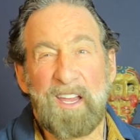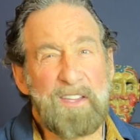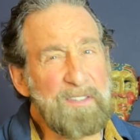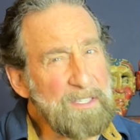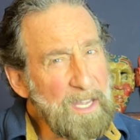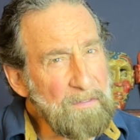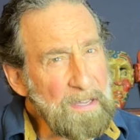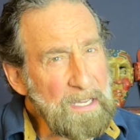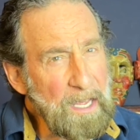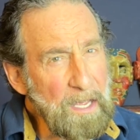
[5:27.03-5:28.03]
Is it
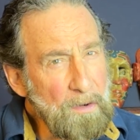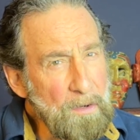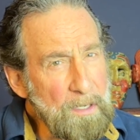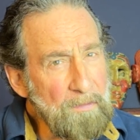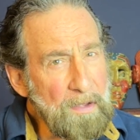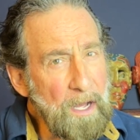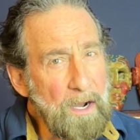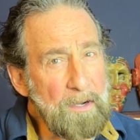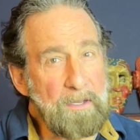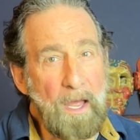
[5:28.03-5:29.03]
giving in or giving a
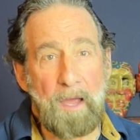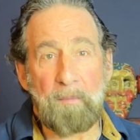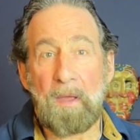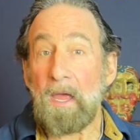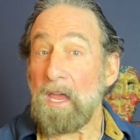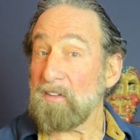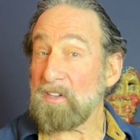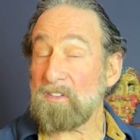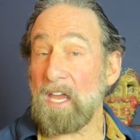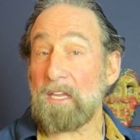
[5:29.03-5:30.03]
hard time? Is
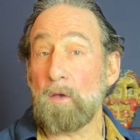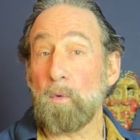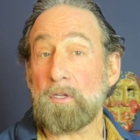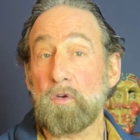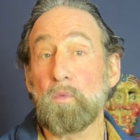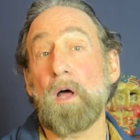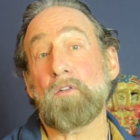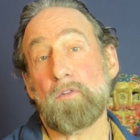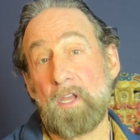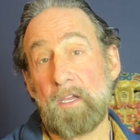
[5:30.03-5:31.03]
it taking what you
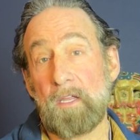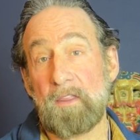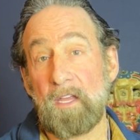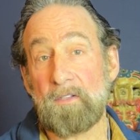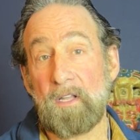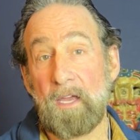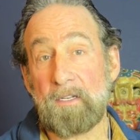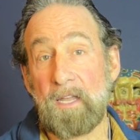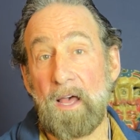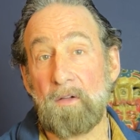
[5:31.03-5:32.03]
want or taking things
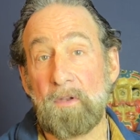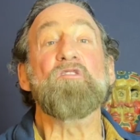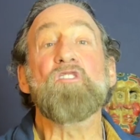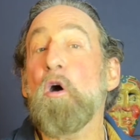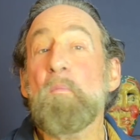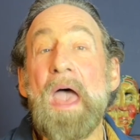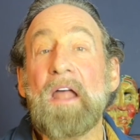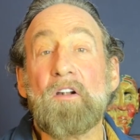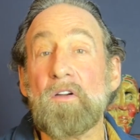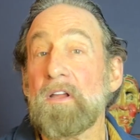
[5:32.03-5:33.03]
lying down? No
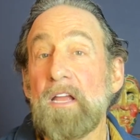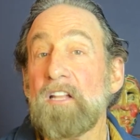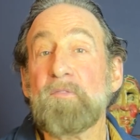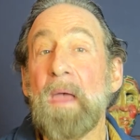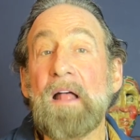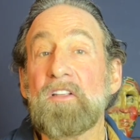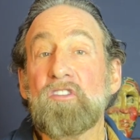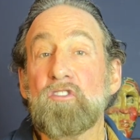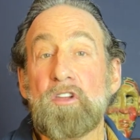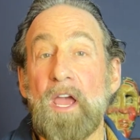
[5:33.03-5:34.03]
matter. It's
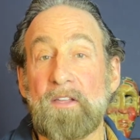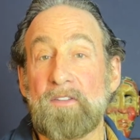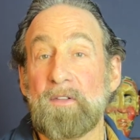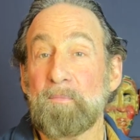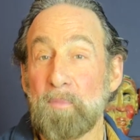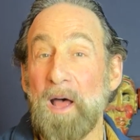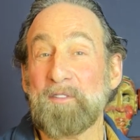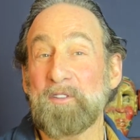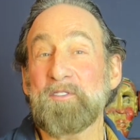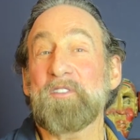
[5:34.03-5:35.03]
balanced checks,
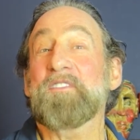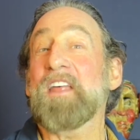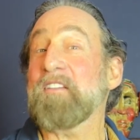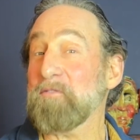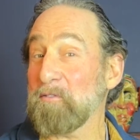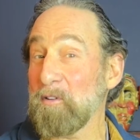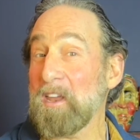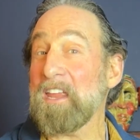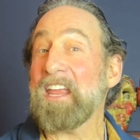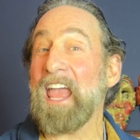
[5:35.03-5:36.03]
processes that
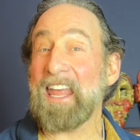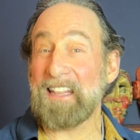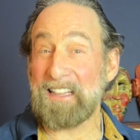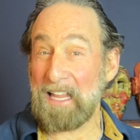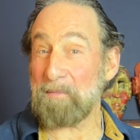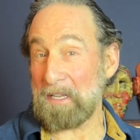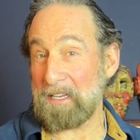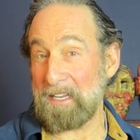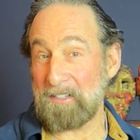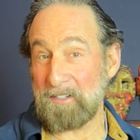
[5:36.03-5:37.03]
free and limit
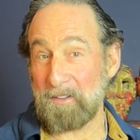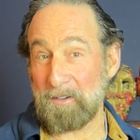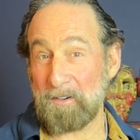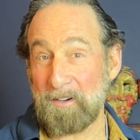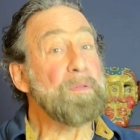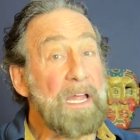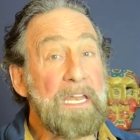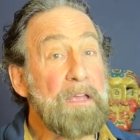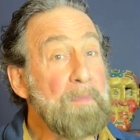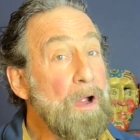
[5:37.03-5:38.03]
each other.
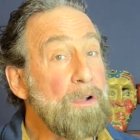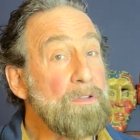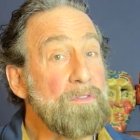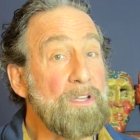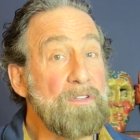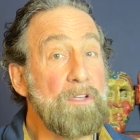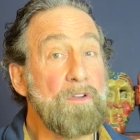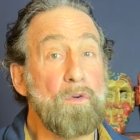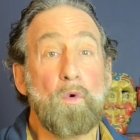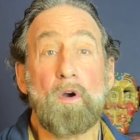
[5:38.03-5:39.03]
Plenty of marriages
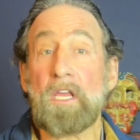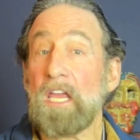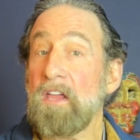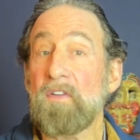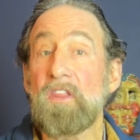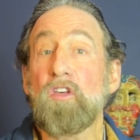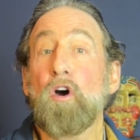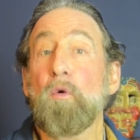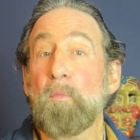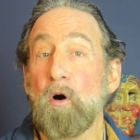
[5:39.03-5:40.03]
continue to work even
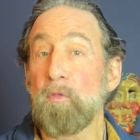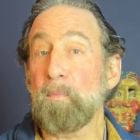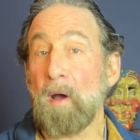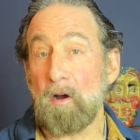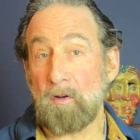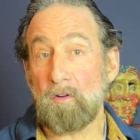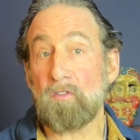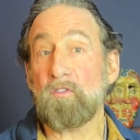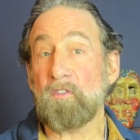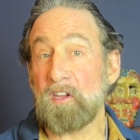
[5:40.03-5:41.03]
though both
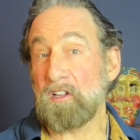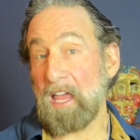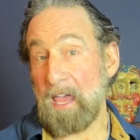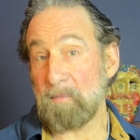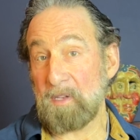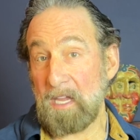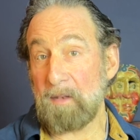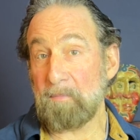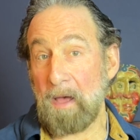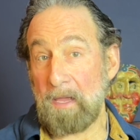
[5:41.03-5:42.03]
partners feel hemmed
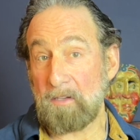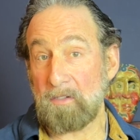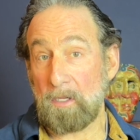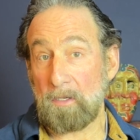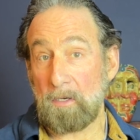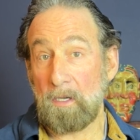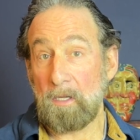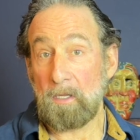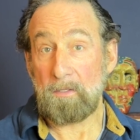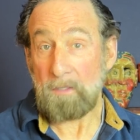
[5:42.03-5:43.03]
in by each other.
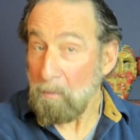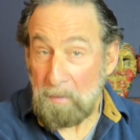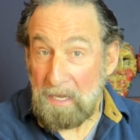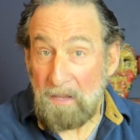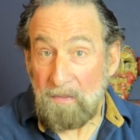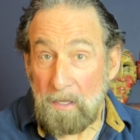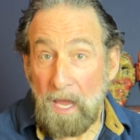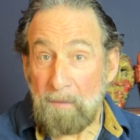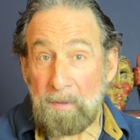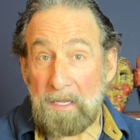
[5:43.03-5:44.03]
Some even
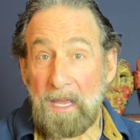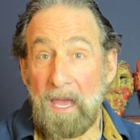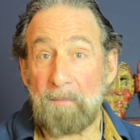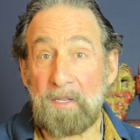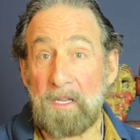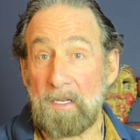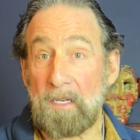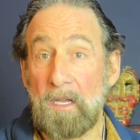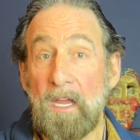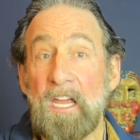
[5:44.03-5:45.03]
like being hemmed
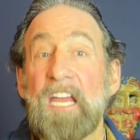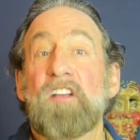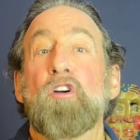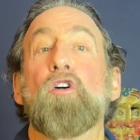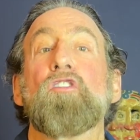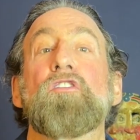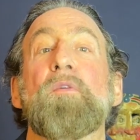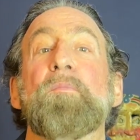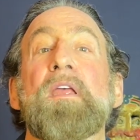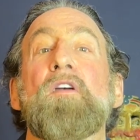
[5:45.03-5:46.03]
in, encouraged
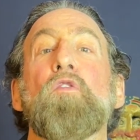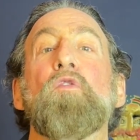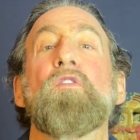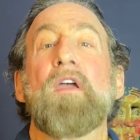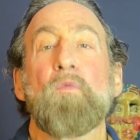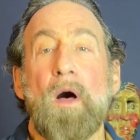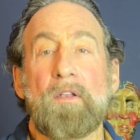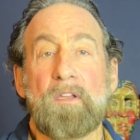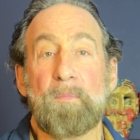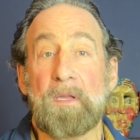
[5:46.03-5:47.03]
to be who they
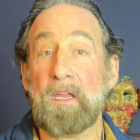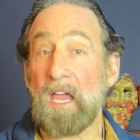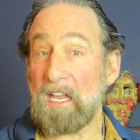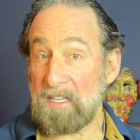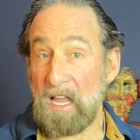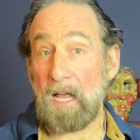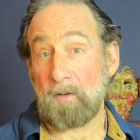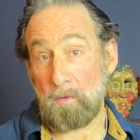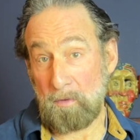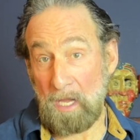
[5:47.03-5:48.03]
want to be and not
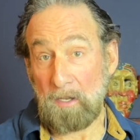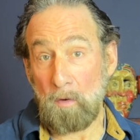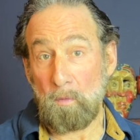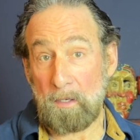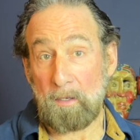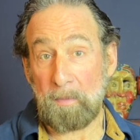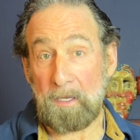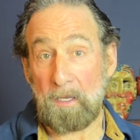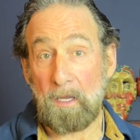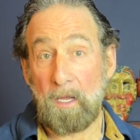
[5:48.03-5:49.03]
who they don't want to
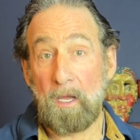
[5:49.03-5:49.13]
be.